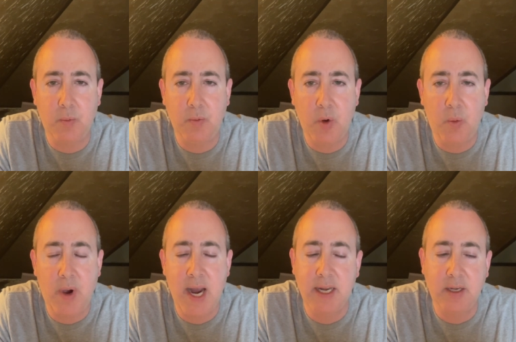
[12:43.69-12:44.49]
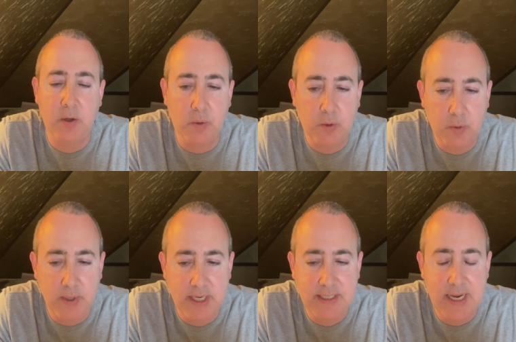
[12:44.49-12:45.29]
no whining, no
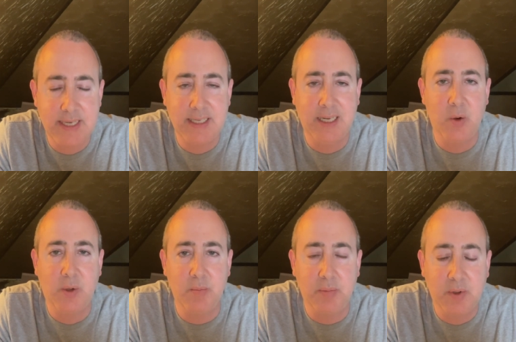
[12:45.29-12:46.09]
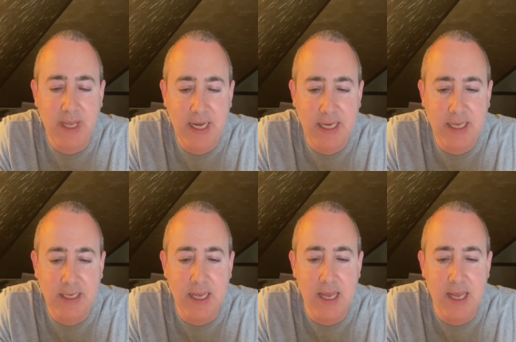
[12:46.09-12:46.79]
criticizing, no complaining